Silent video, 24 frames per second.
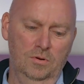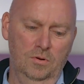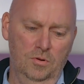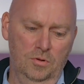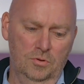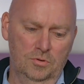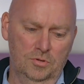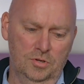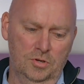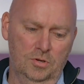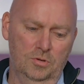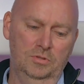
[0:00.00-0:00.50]

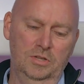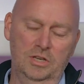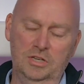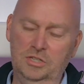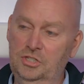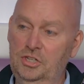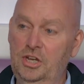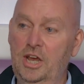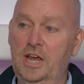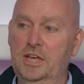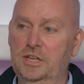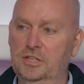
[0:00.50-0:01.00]
also this
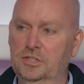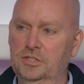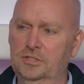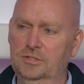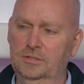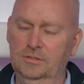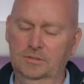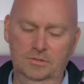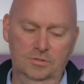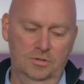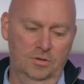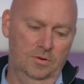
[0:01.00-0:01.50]
change.
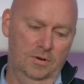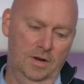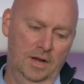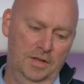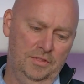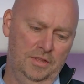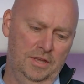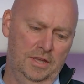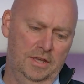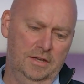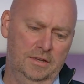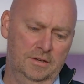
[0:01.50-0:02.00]
So I
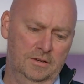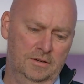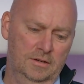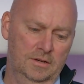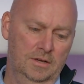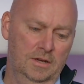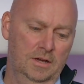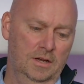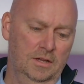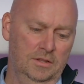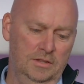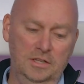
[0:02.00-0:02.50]
think
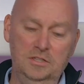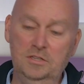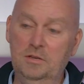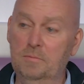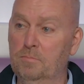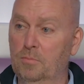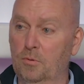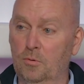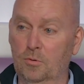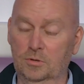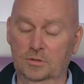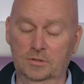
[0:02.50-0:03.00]
that's
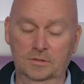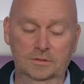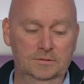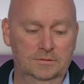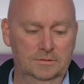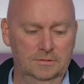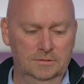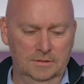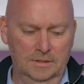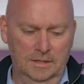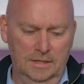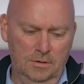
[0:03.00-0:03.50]

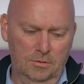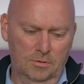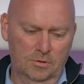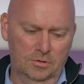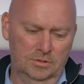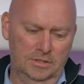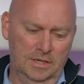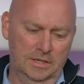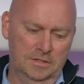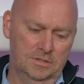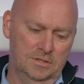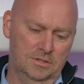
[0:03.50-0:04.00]
important, or
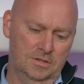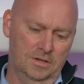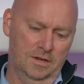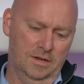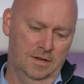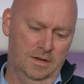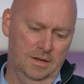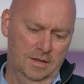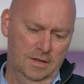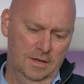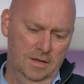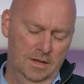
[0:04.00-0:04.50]
that's.
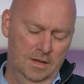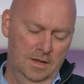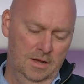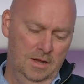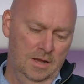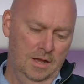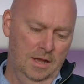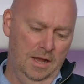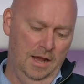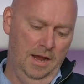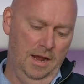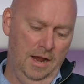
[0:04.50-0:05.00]

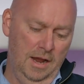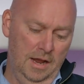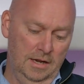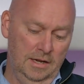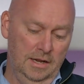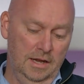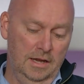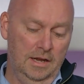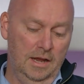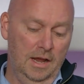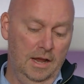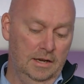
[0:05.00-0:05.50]
And
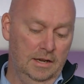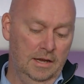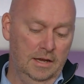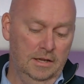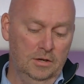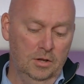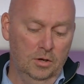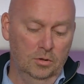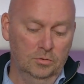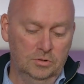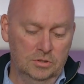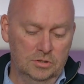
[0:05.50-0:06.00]
I
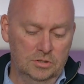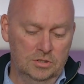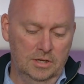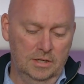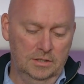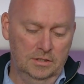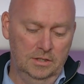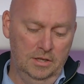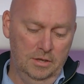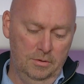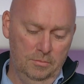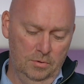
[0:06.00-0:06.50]
noticed
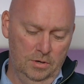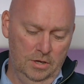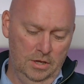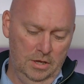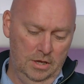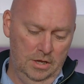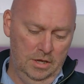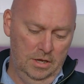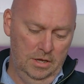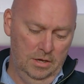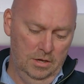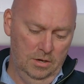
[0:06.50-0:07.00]
that he
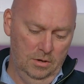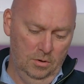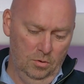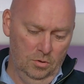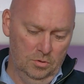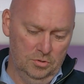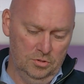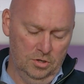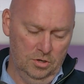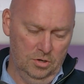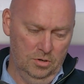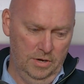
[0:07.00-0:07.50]

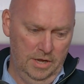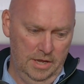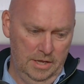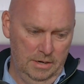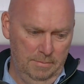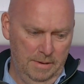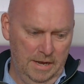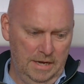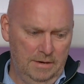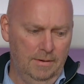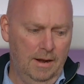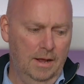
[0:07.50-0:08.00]
had a
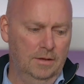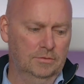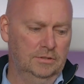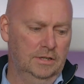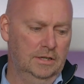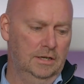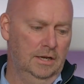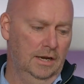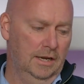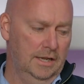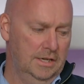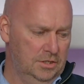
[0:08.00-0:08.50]
background
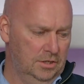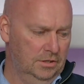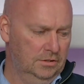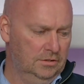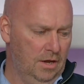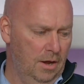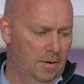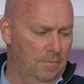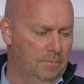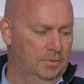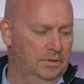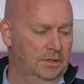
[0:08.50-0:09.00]
at a listed
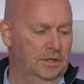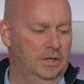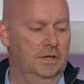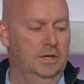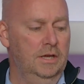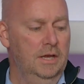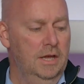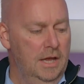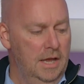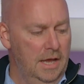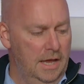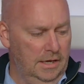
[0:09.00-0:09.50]
company,
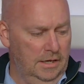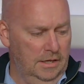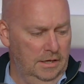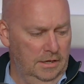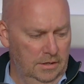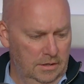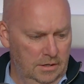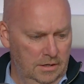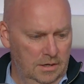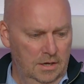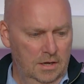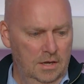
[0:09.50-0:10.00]
and
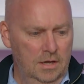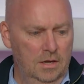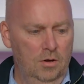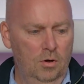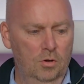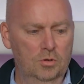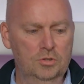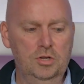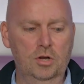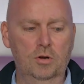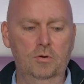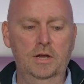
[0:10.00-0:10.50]
he
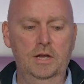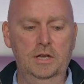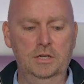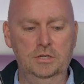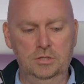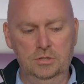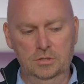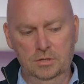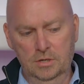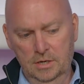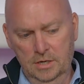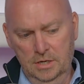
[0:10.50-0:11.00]
also
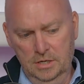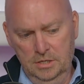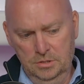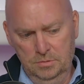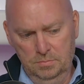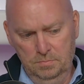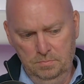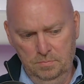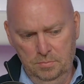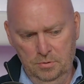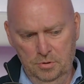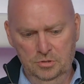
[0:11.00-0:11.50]
his
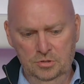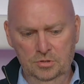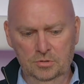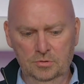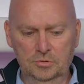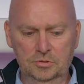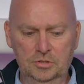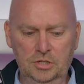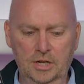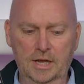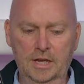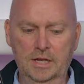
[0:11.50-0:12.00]
personal
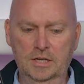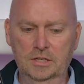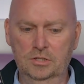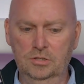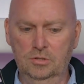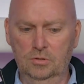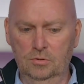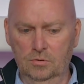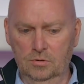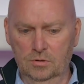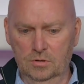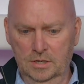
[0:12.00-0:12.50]
change
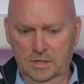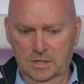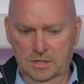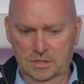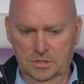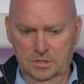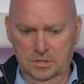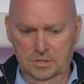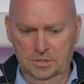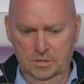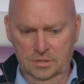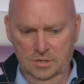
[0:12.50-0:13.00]
or
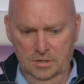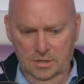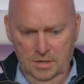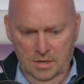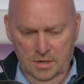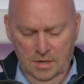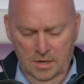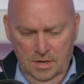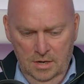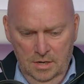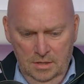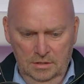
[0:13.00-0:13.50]
his
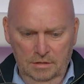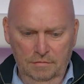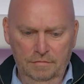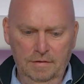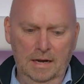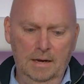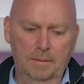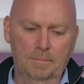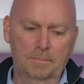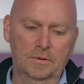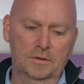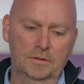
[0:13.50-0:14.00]

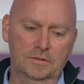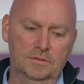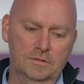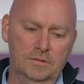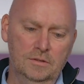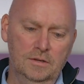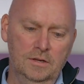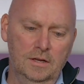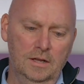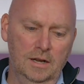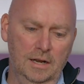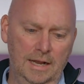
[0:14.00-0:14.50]
development
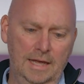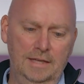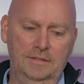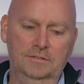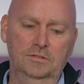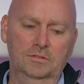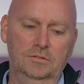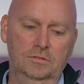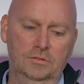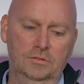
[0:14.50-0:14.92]
led